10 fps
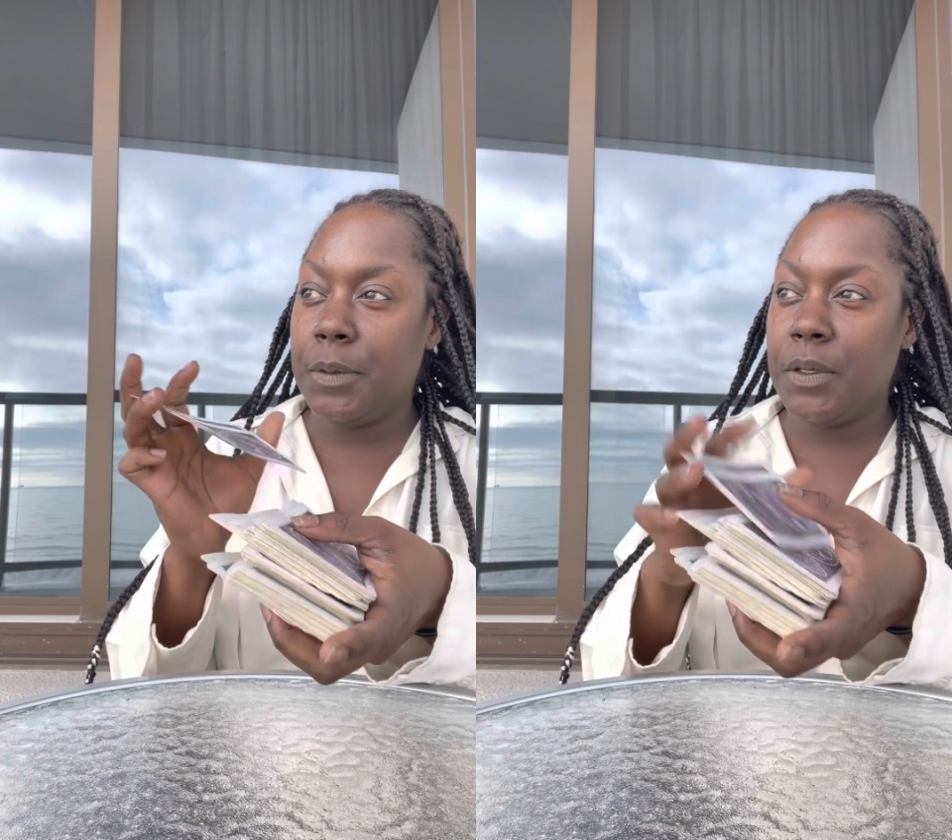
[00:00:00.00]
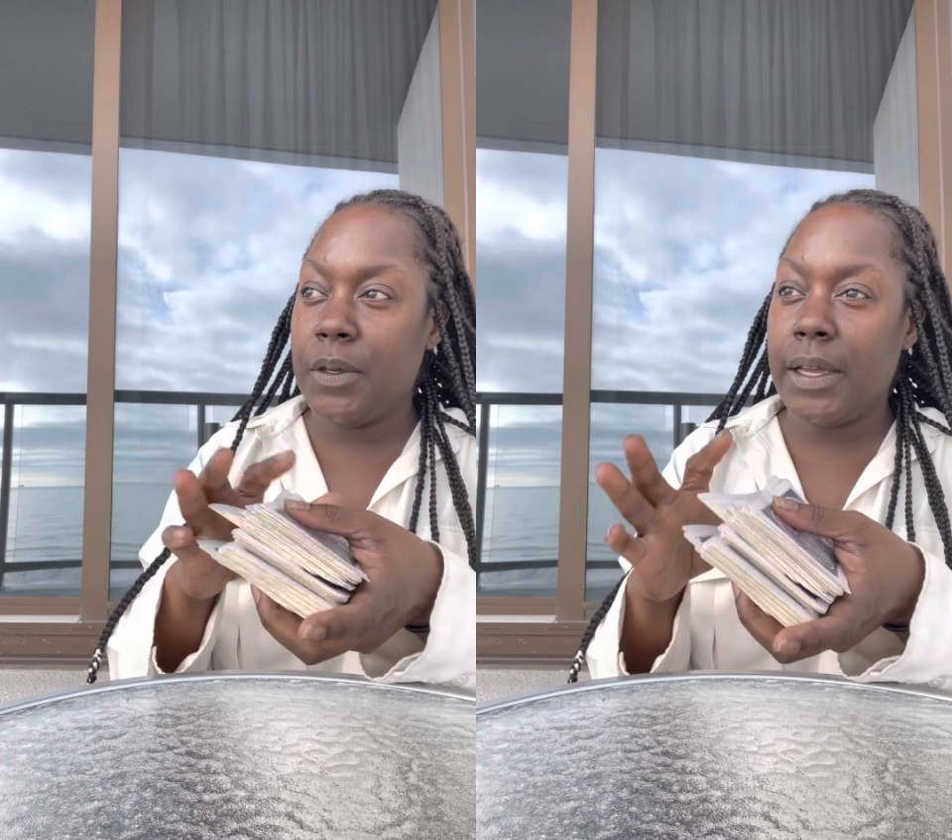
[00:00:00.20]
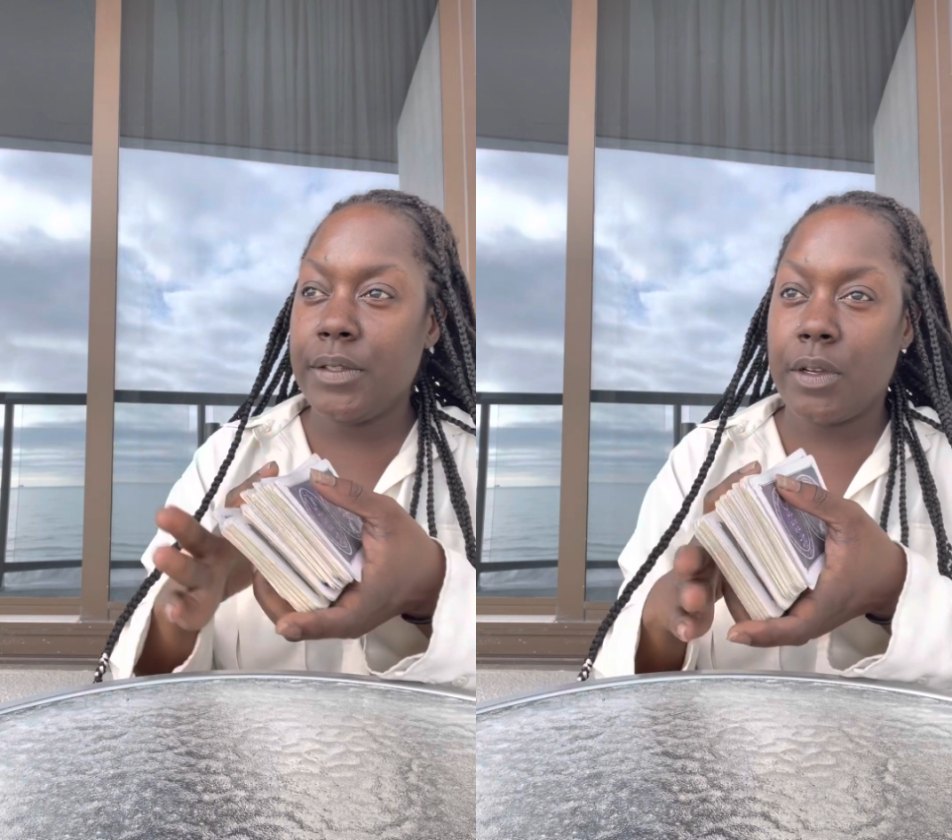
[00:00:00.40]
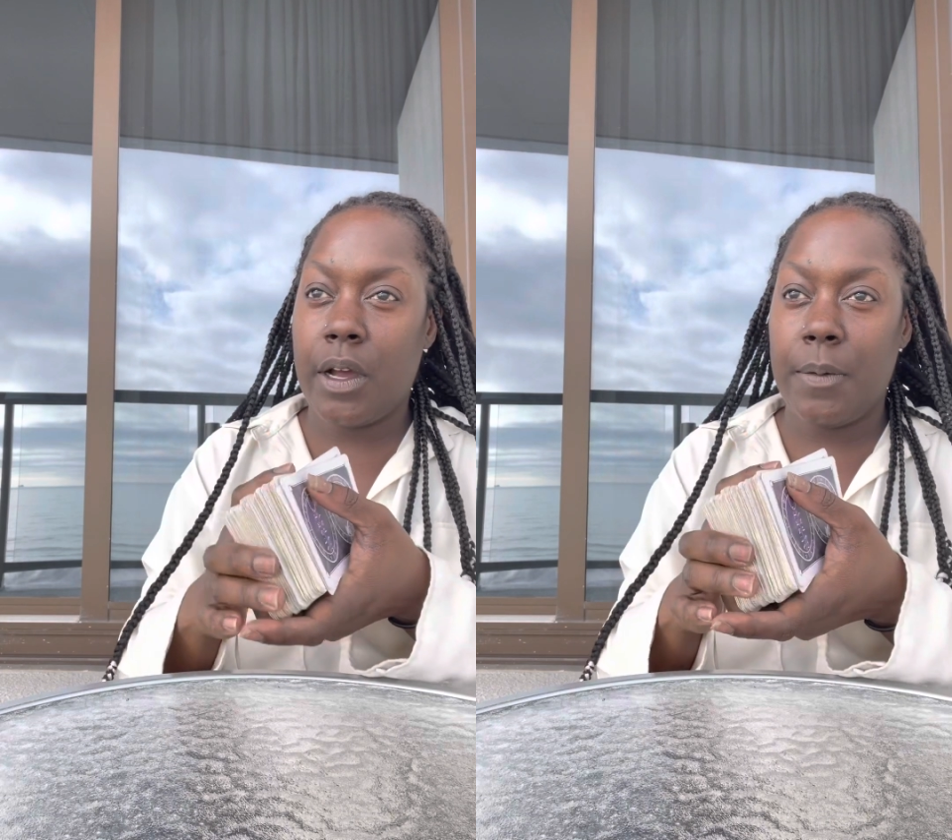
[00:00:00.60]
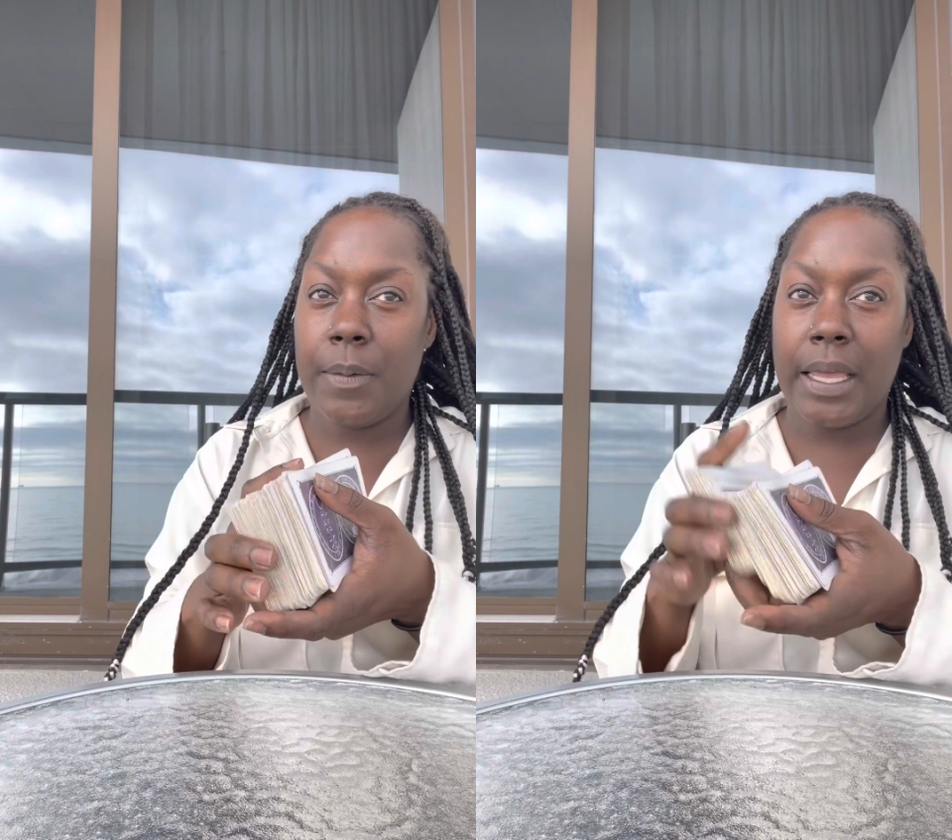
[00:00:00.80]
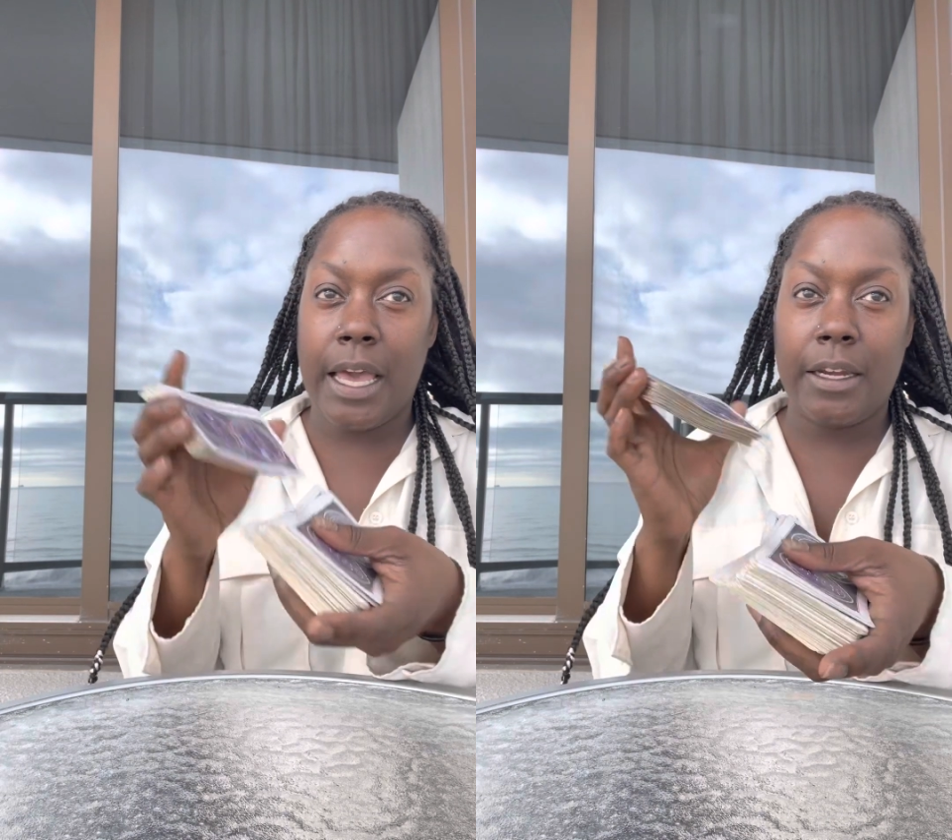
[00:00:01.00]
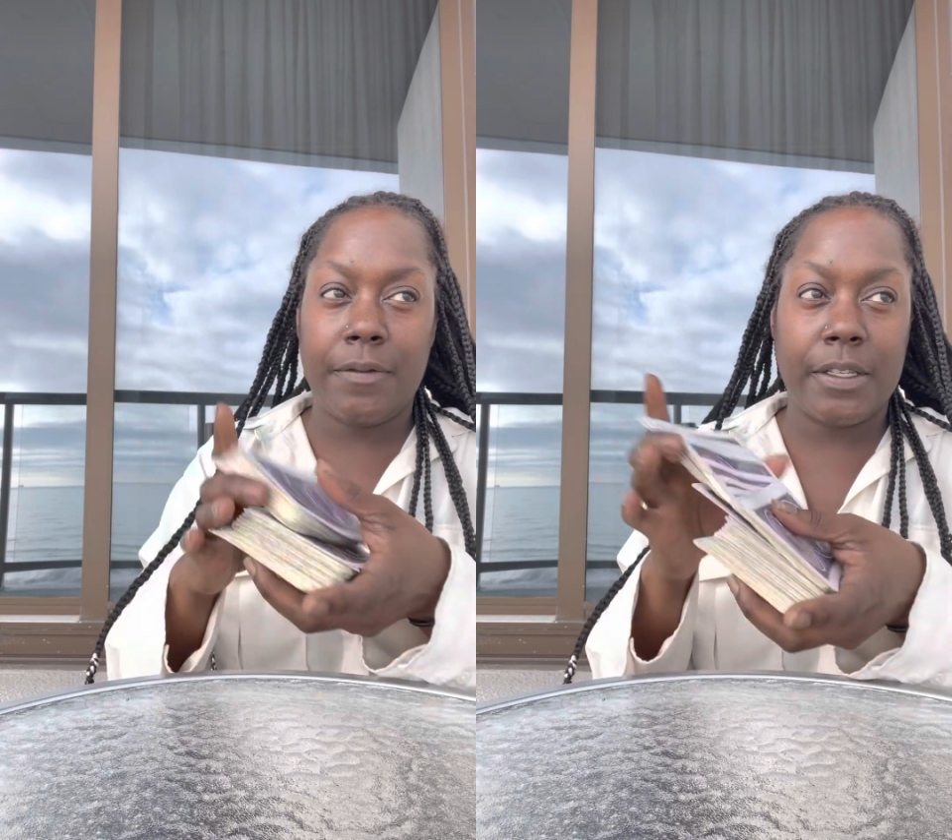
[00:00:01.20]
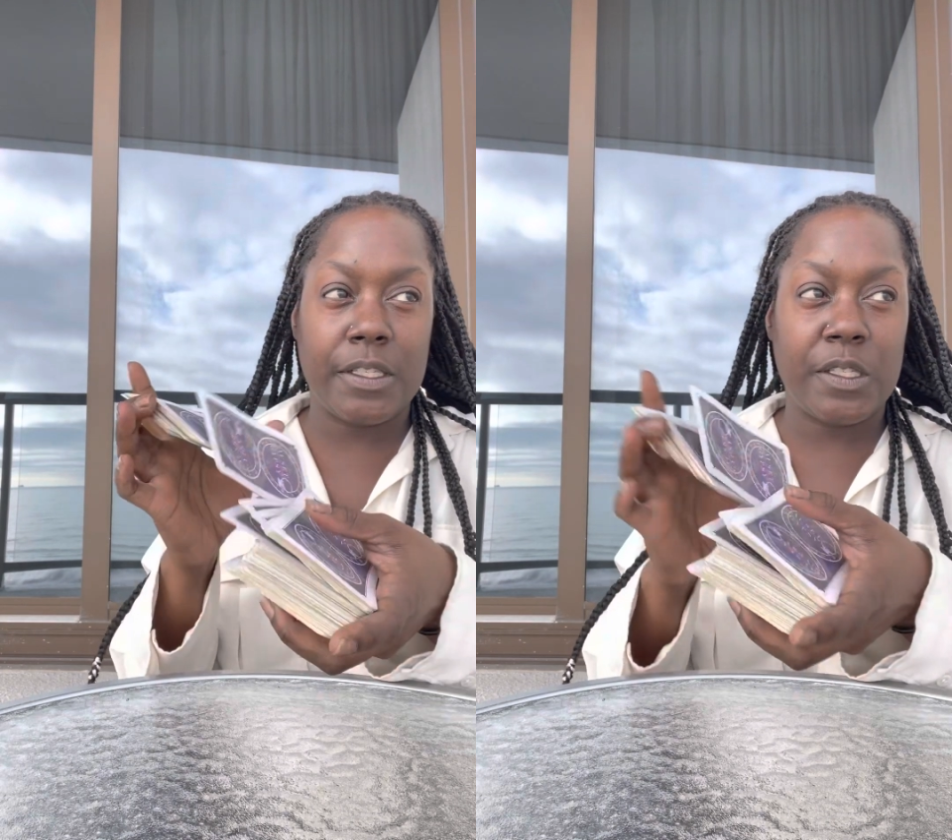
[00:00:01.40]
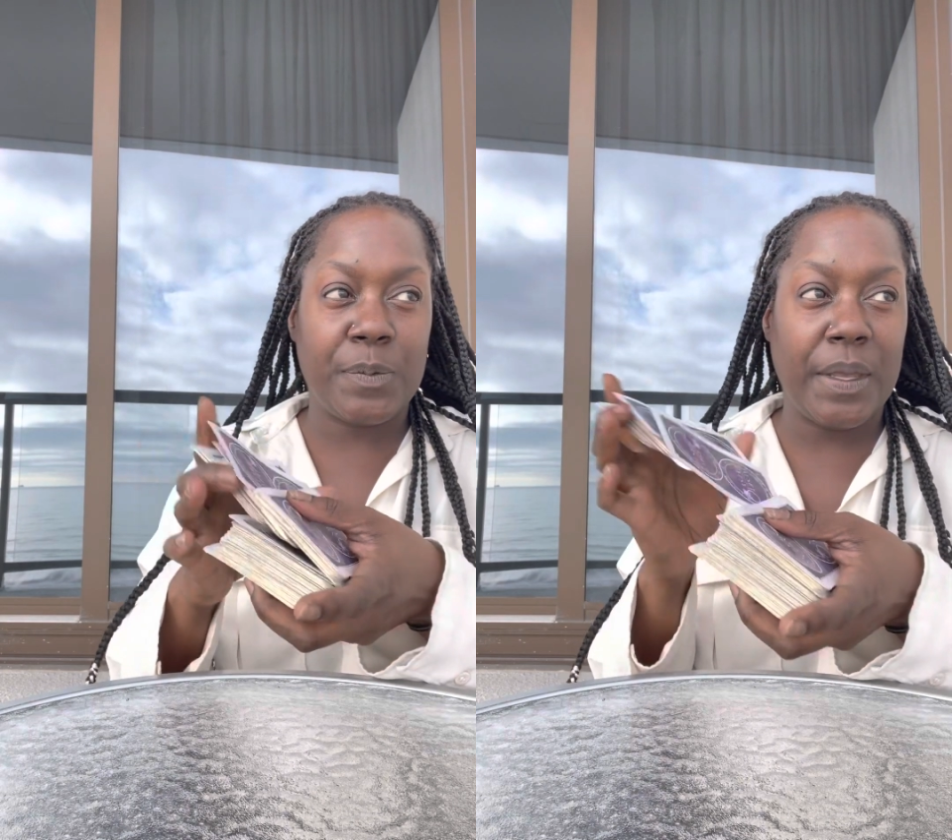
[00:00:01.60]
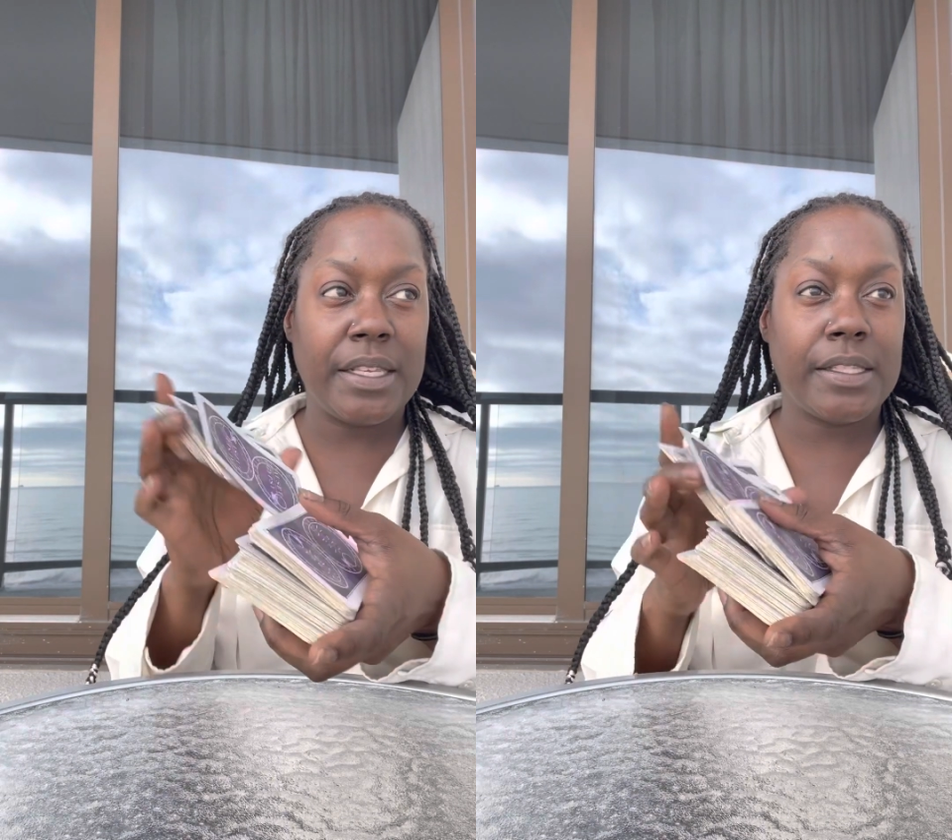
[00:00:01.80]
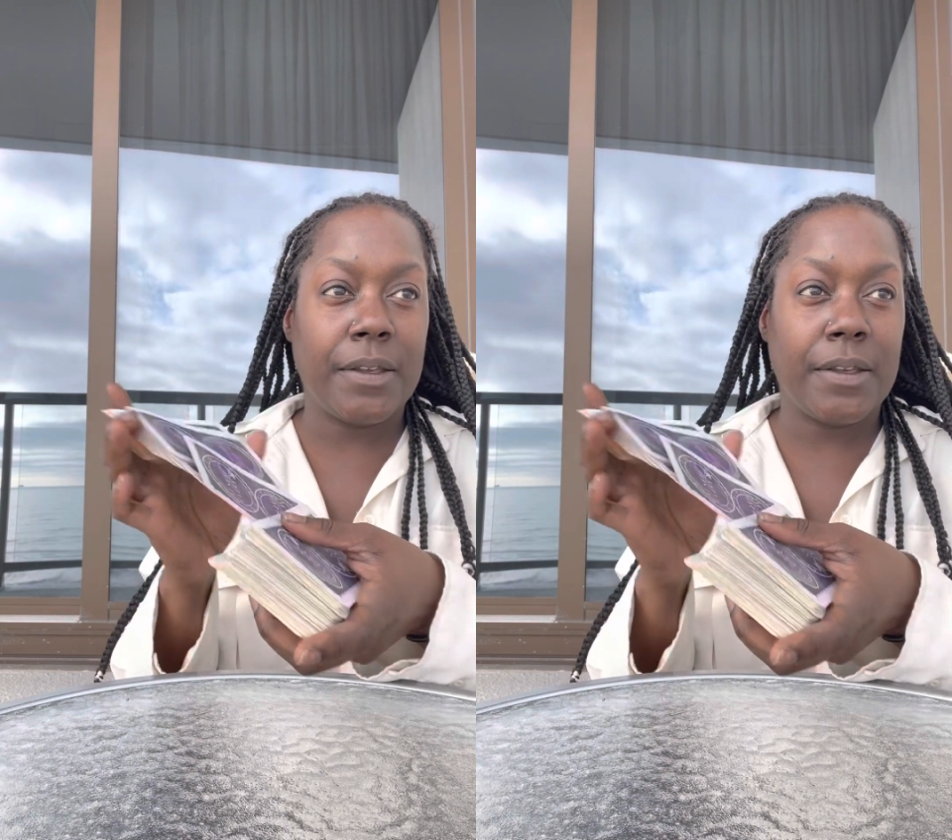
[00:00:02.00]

You guys are coming out of a space,